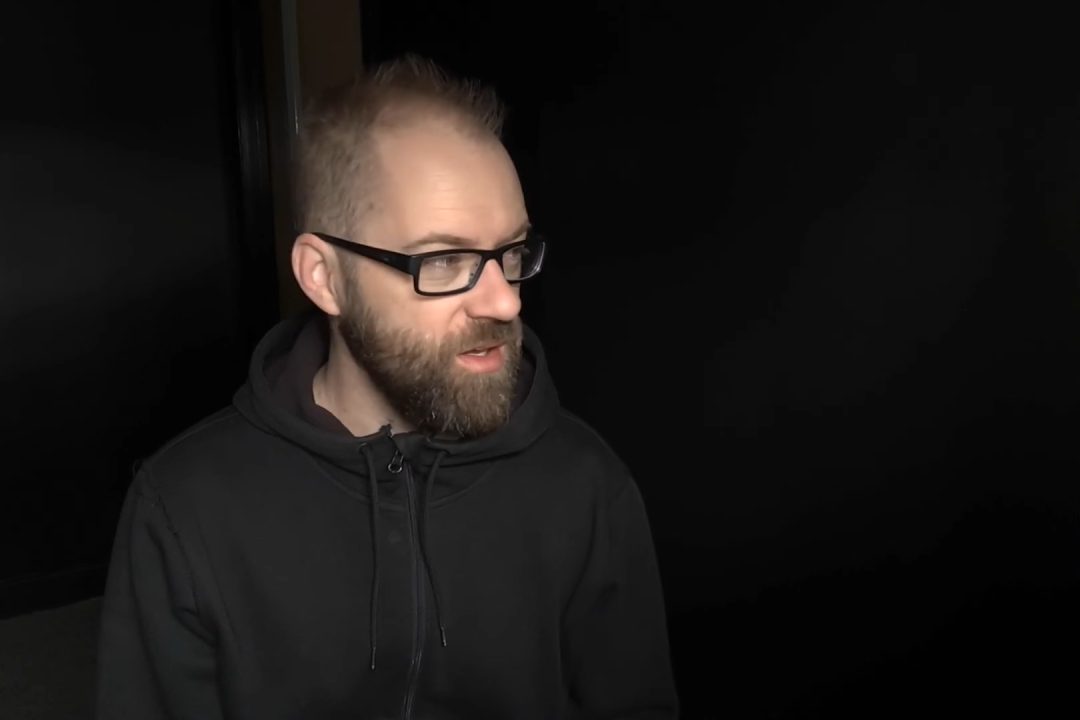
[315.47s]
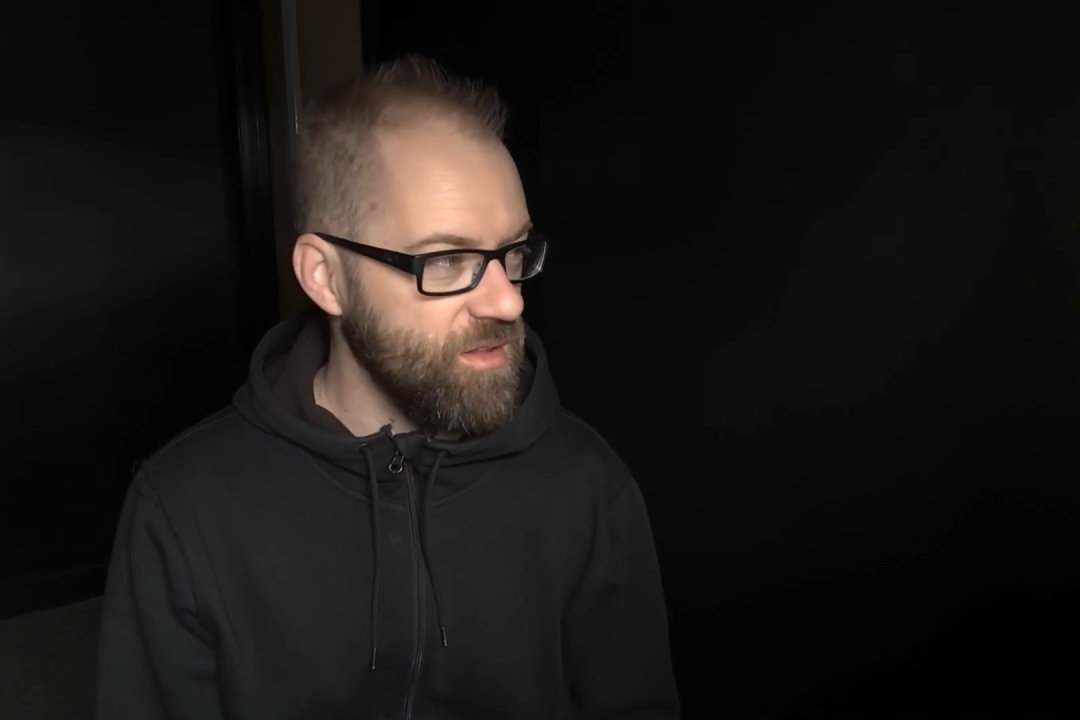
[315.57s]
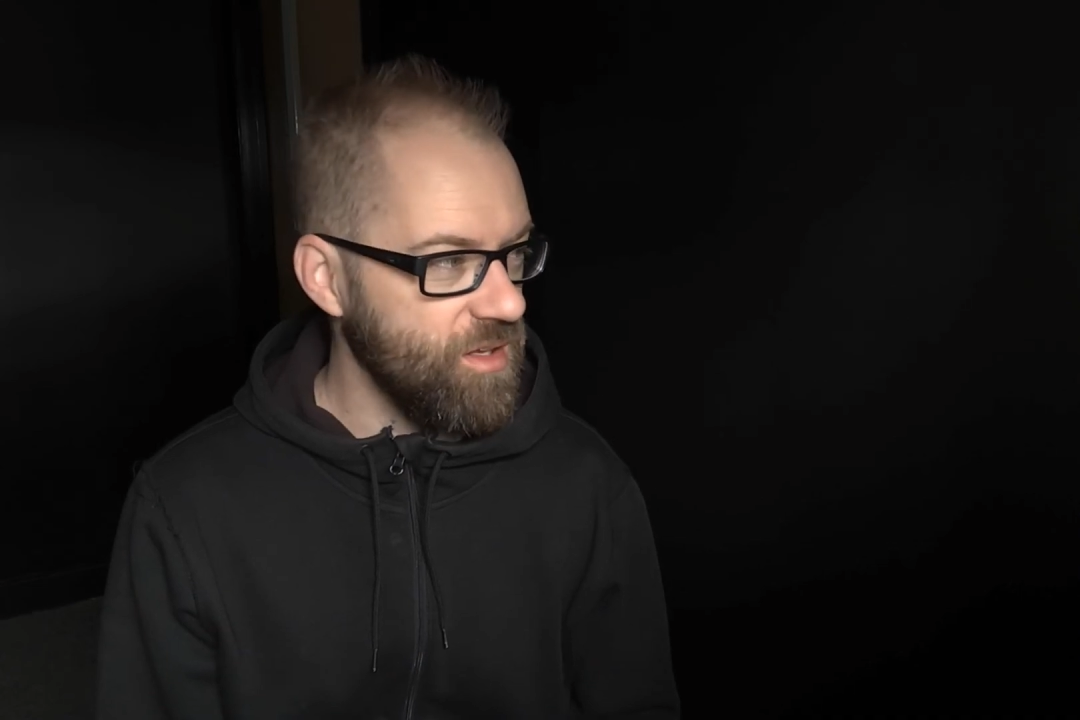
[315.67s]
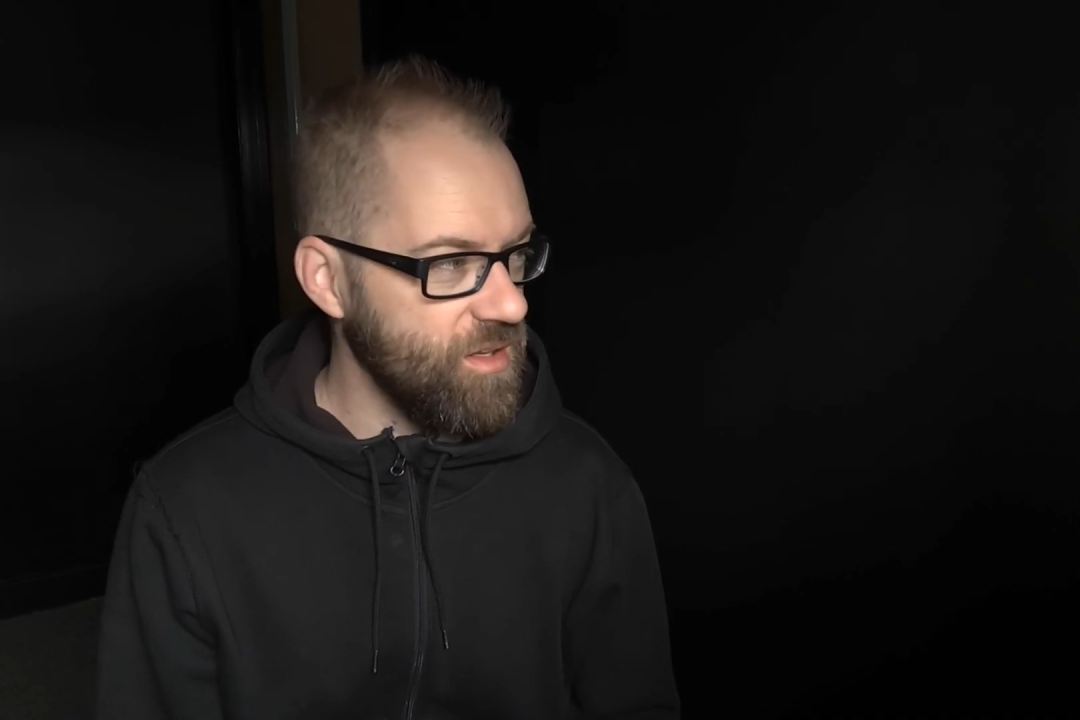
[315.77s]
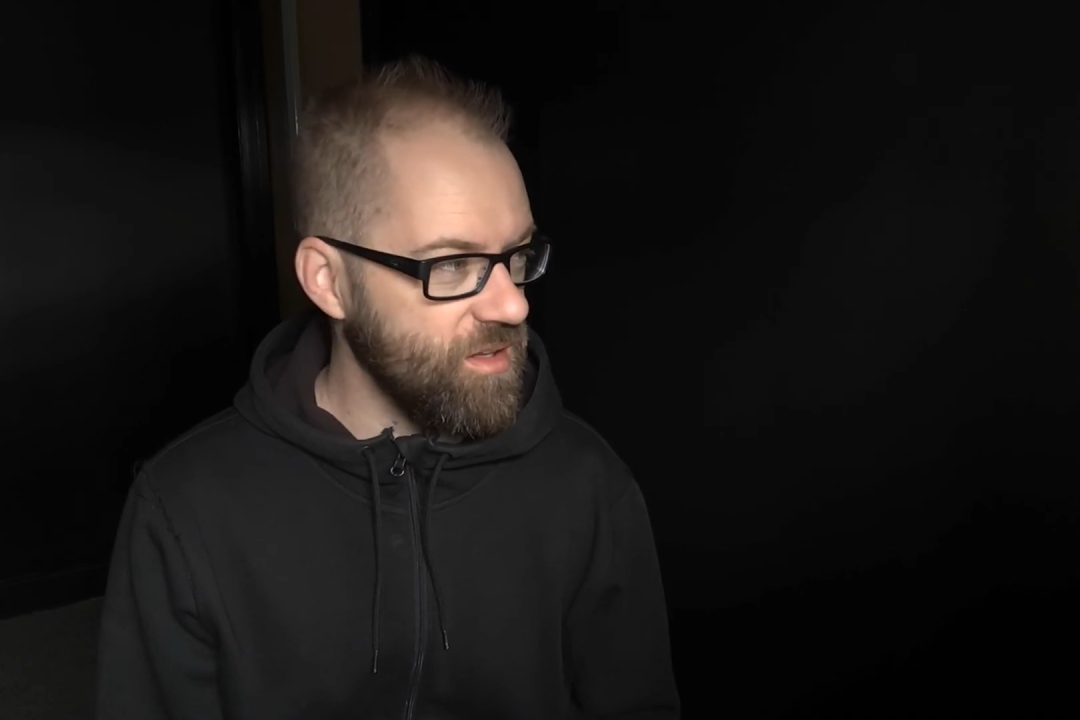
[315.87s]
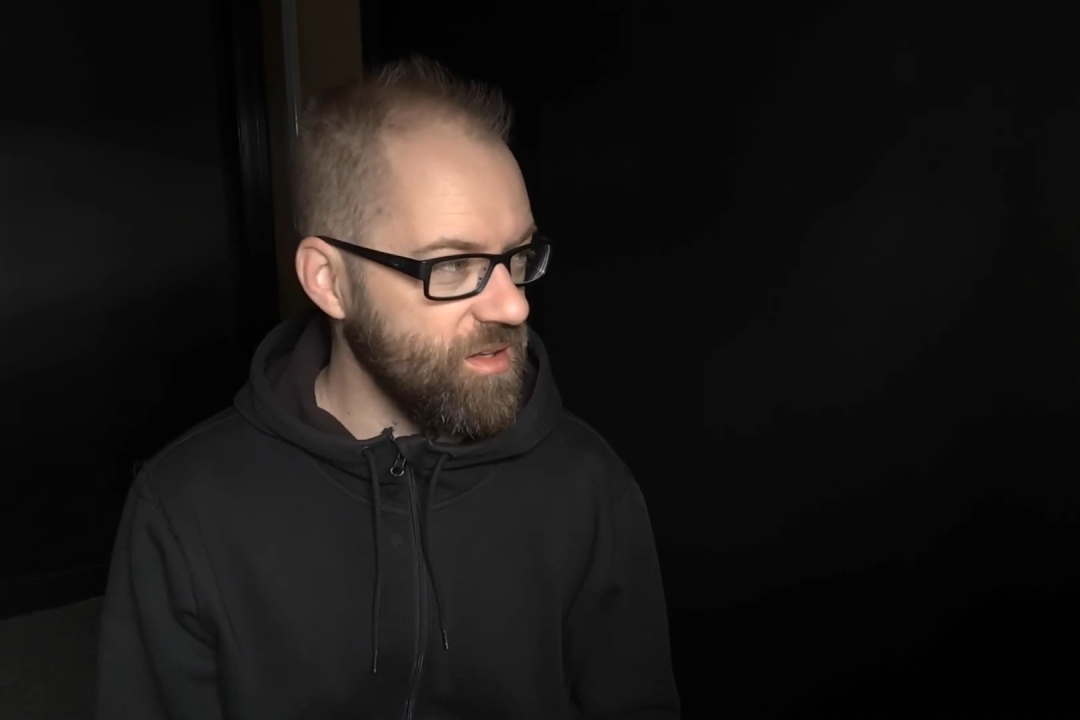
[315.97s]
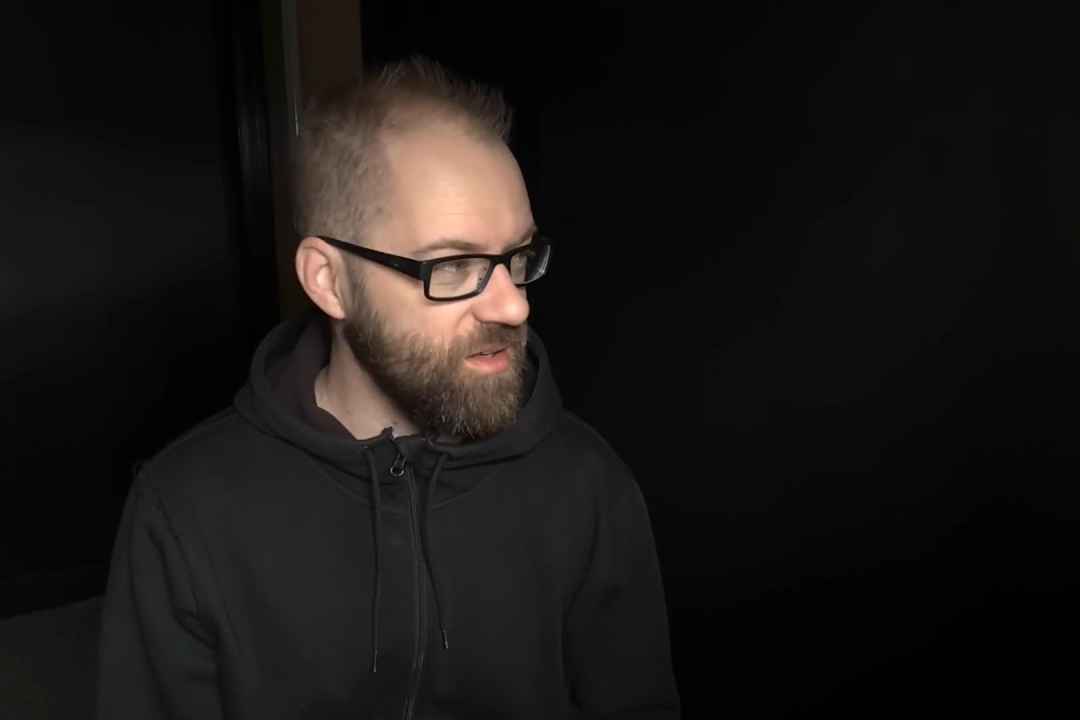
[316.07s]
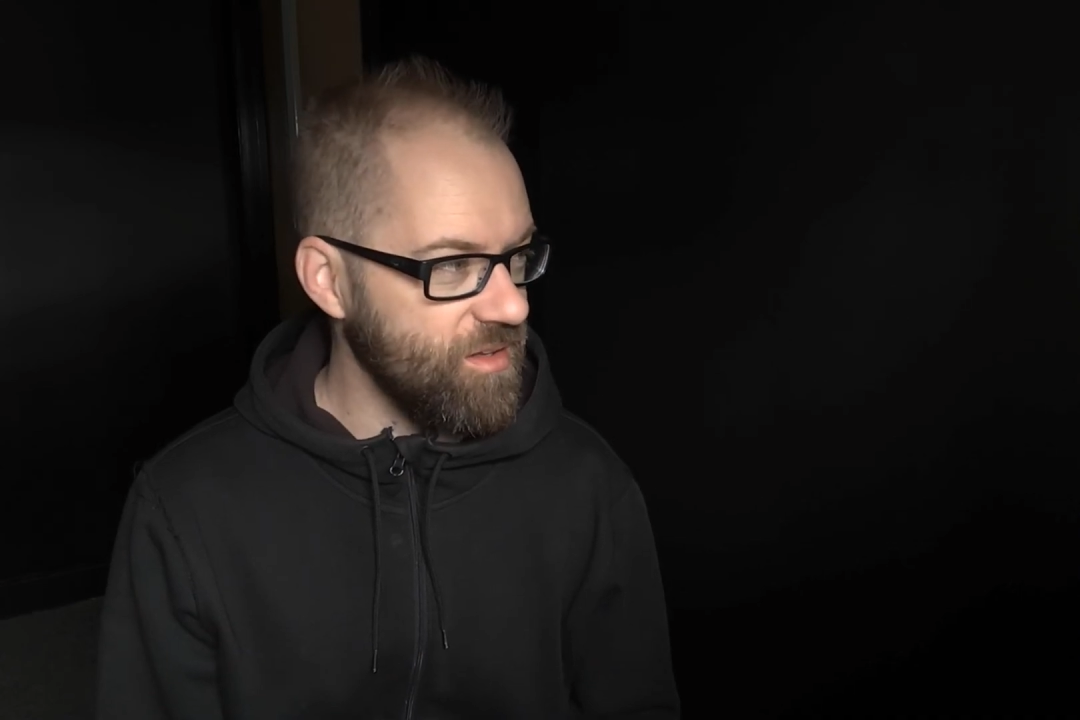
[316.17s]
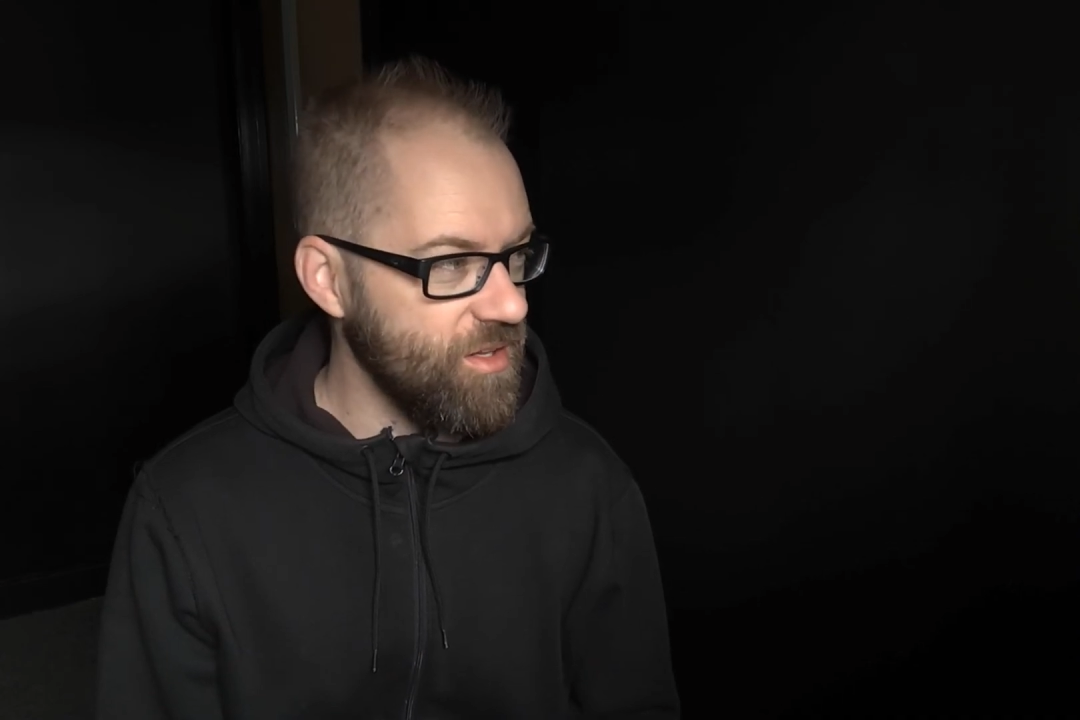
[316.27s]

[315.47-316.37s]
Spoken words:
that the